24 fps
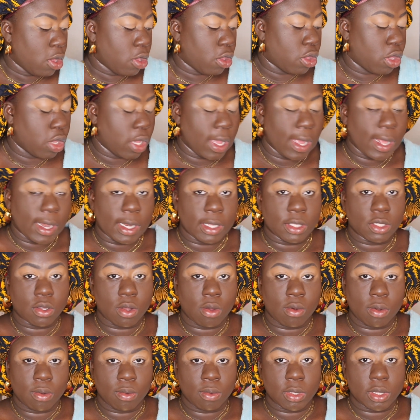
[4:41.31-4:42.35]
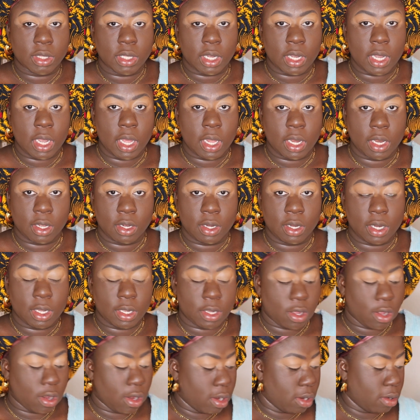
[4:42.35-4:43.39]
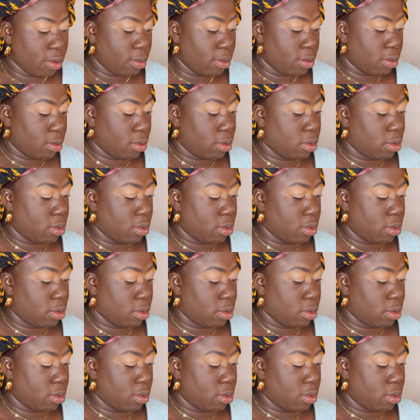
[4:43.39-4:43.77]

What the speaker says: So yeah, let's go in with the color Liquor.